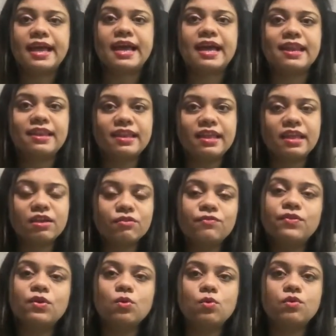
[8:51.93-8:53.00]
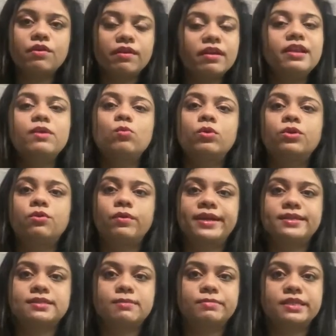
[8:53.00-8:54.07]
And if you really want to
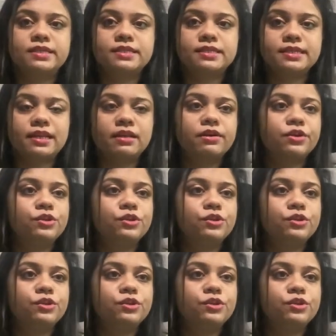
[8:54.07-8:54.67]
write something stellar,